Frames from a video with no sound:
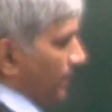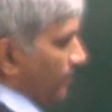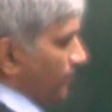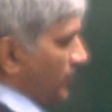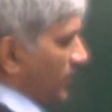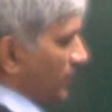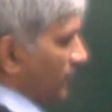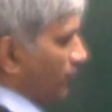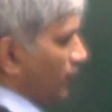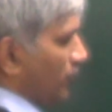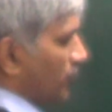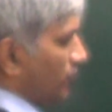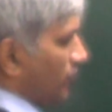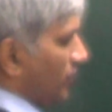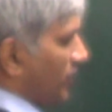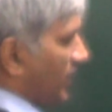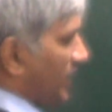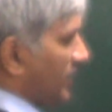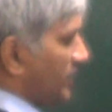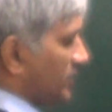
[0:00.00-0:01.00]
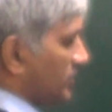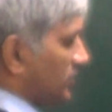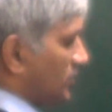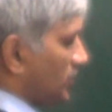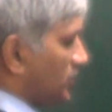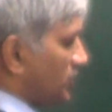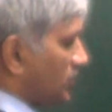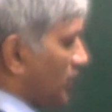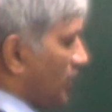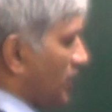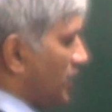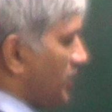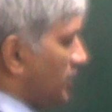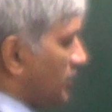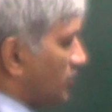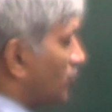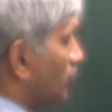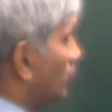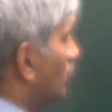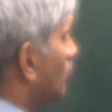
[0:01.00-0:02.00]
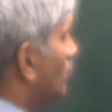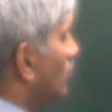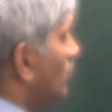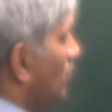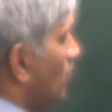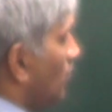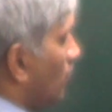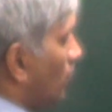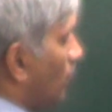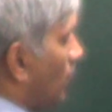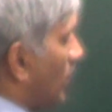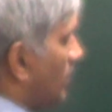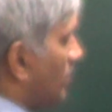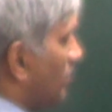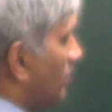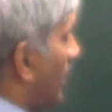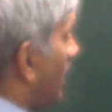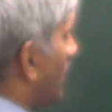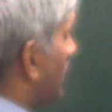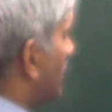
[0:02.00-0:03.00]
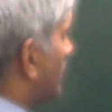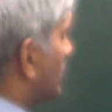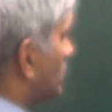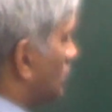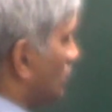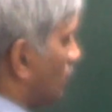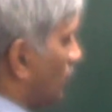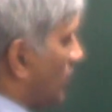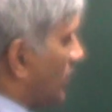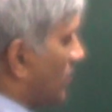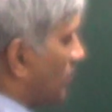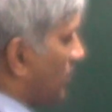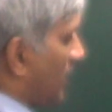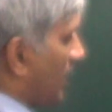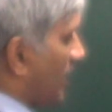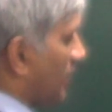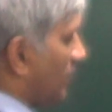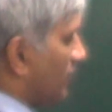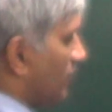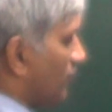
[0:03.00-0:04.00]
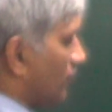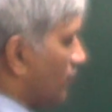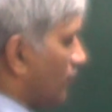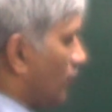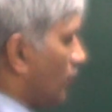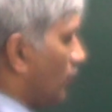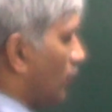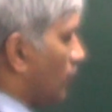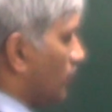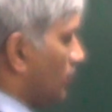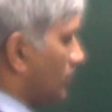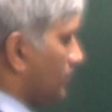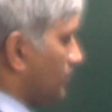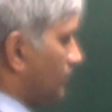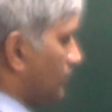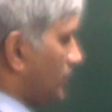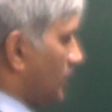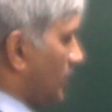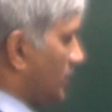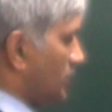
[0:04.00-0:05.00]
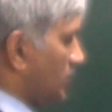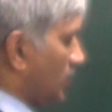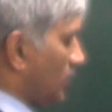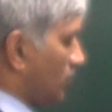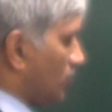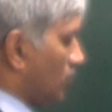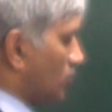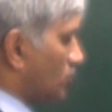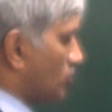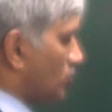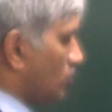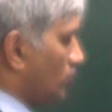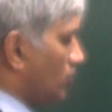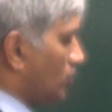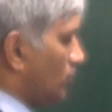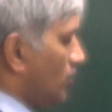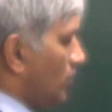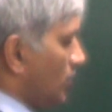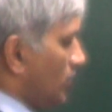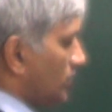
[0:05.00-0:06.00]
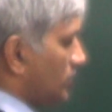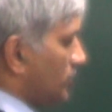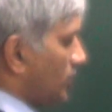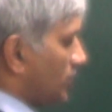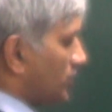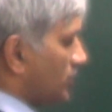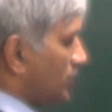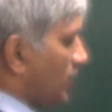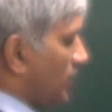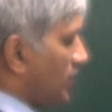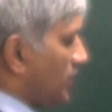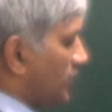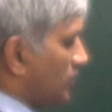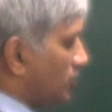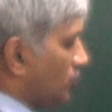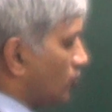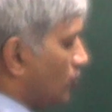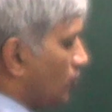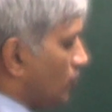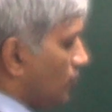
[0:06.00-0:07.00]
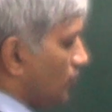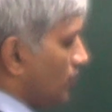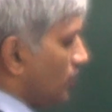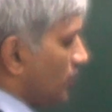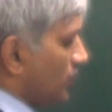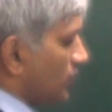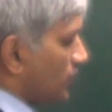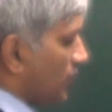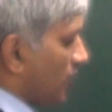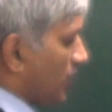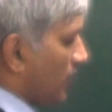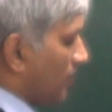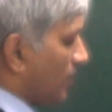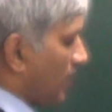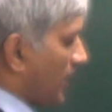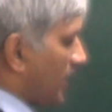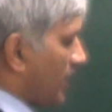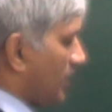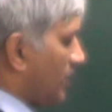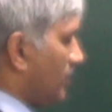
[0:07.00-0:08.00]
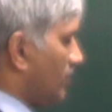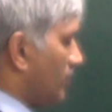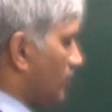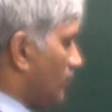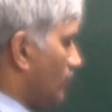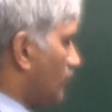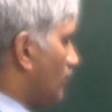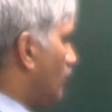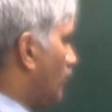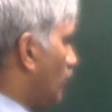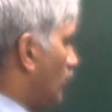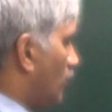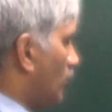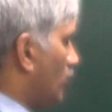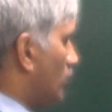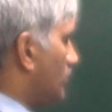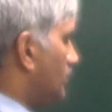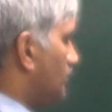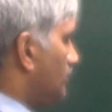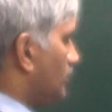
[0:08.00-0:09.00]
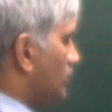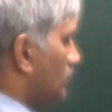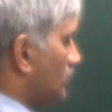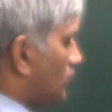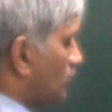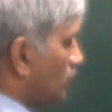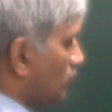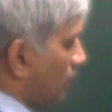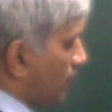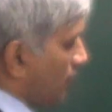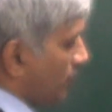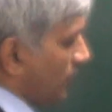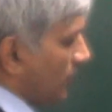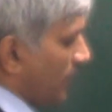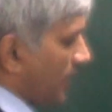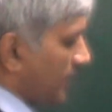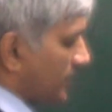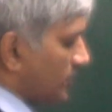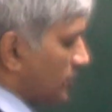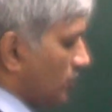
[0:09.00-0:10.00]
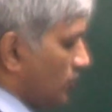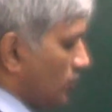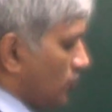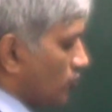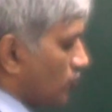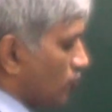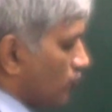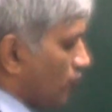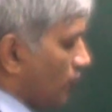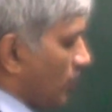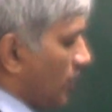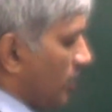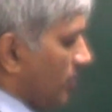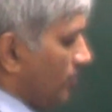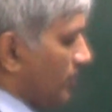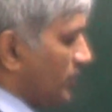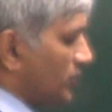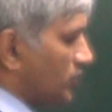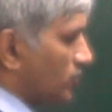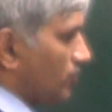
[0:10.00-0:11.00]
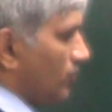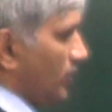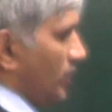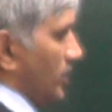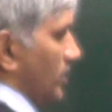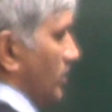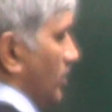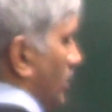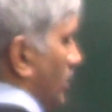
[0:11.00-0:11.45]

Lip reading: Therefore you will get 16 into 1 minus 1 by 4. That is equals to 16 into 3 by 4. So we will get 12 b square.